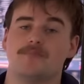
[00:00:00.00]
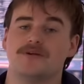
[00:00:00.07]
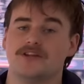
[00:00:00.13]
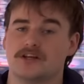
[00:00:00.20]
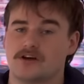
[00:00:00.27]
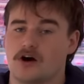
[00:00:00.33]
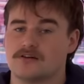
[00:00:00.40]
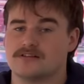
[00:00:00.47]
in
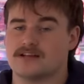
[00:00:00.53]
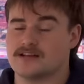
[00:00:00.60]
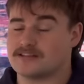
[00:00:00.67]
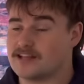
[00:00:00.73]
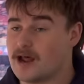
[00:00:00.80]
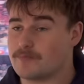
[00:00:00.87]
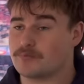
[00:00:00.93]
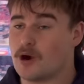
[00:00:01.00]
the contest,
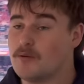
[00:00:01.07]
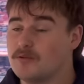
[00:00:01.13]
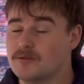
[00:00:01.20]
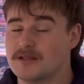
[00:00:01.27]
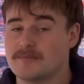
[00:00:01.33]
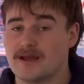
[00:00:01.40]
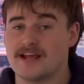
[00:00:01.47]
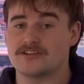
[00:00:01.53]
that
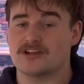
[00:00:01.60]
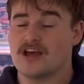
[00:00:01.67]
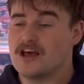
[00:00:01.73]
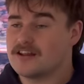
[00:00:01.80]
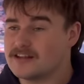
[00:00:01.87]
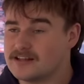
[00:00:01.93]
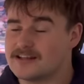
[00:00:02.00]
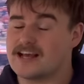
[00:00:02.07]
probably means
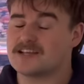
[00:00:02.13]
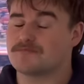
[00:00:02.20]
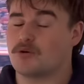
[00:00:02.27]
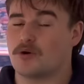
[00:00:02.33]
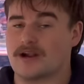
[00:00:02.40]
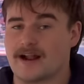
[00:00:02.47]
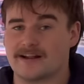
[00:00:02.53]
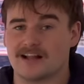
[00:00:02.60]
that there's
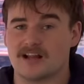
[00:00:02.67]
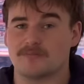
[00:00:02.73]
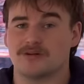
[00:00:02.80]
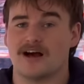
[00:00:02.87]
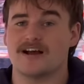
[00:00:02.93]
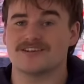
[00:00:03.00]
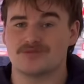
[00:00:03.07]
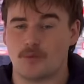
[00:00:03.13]
Port Adelaide
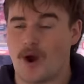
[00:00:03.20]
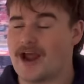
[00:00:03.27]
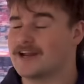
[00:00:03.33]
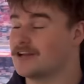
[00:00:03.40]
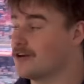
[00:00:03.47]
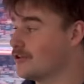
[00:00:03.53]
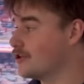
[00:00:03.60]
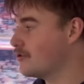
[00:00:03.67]
players
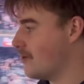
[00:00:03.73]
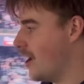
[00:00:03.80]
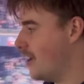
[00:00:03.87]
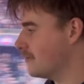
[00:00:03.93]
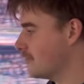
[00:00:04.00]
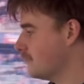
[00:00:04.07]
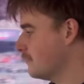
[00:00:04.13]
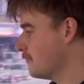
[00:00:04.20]
waiting on the
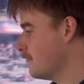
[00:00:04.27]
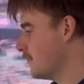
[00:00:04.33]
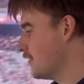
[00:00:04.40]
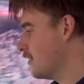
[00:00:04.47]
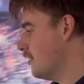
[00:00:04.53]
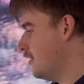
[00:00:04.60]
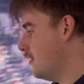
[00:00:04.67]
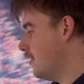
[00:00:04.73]
ground.
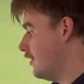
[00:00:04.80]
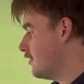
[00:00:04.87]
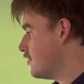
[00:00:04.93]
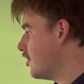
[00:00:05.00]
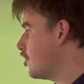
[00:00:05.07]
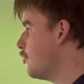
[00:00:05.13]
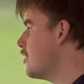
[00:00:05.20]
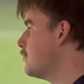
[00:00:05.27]

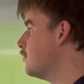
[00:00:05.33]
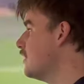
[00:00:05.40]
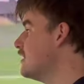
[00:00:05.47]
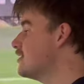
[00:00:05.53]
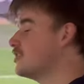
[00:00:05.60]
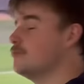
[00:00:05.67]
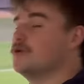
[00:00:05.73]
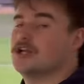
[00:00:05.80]
So can we
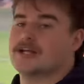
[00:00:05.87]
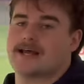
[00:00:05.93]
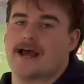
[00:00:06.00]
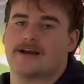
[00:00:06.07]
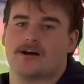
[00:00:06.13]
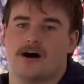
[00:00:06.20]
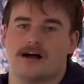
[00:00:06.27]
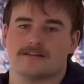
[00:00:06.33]
please
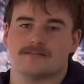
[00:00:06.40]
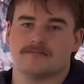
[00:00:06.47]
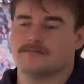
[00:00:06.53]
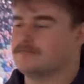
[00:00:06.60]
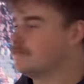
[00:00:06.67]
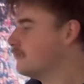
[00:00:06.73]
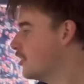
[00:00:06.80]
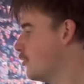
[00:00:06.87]
communicate, guys?
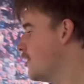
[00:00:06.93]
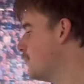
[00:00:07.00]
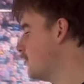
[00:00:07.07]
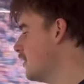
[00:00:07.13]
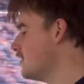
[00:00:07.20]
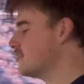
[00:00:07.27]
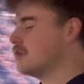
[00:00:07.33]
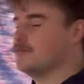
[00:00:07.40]
Can we
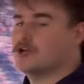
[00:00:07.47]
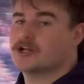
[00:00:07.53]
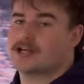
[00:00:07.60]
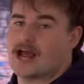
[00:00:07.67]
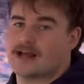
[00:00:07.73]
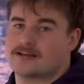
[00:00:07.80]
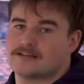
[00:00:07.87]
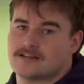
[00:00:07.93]
please
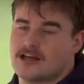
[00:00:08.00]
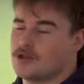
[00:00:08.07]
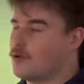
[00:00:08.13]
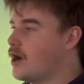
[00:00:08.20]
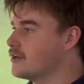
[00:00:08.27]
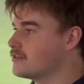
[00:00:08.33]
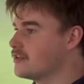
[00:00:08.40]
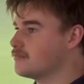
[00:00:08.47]
communicate? Because otherwise there's